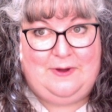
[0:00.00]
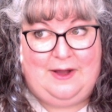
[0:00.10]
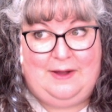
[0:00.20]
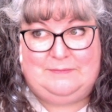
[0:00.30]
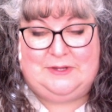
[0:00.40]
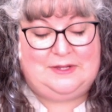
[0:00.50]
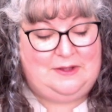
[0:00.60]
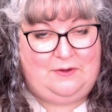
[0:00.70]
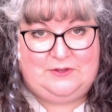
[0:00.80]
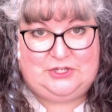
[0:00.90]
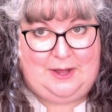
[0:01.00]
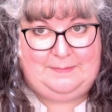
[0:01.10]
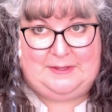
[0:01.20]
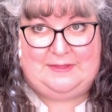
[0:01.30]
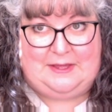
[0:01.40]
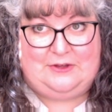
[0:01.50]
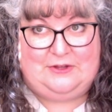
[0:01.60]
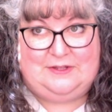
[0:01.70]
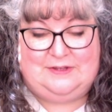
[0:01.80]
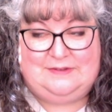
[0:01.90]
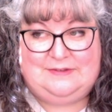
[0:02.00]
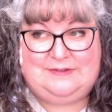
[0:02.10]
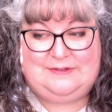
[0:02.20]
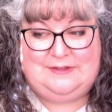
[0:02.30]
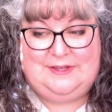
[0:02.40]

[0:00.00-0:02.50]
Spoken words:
I'm done all the shopping, thank goodness.